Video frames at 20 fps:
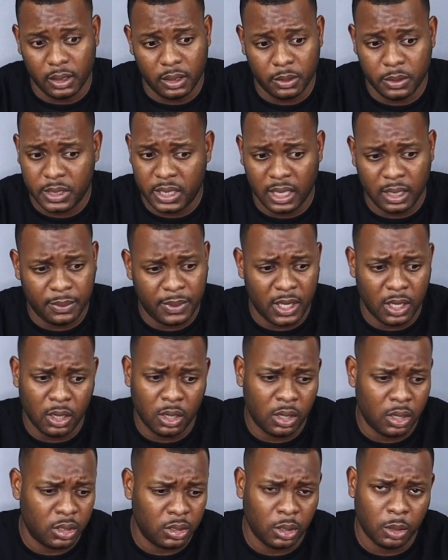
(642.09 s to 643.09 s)
They were telling me,
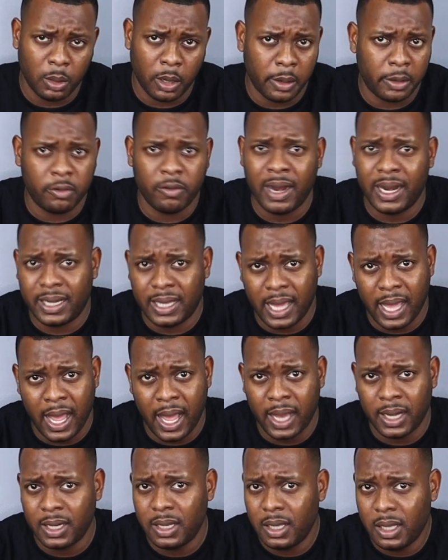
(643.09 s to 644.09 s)
oh, don't worry,
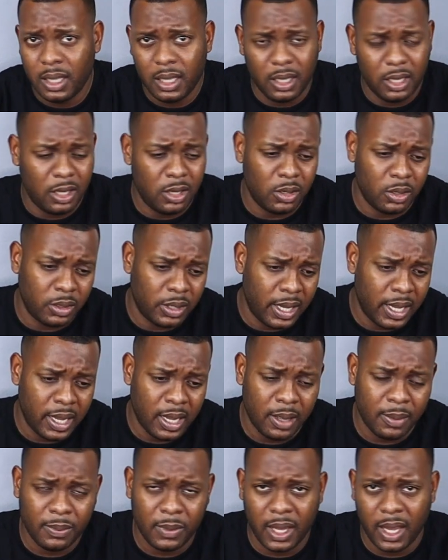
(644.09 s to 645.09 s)
Redcat, you know
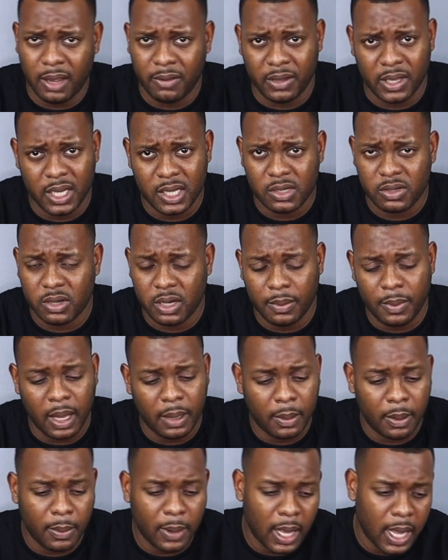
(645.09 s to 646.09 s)
them, they have a history, blah,
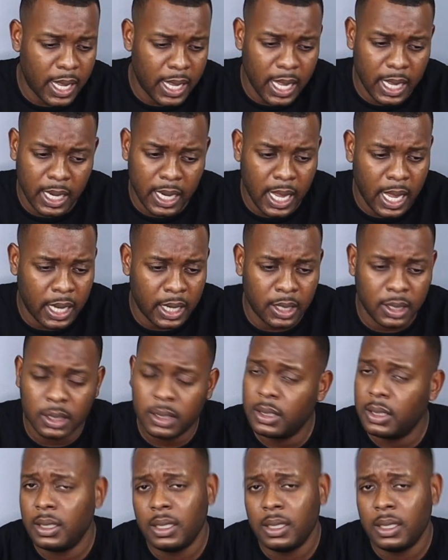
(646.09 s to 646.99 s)
blah, blah, yada, yada.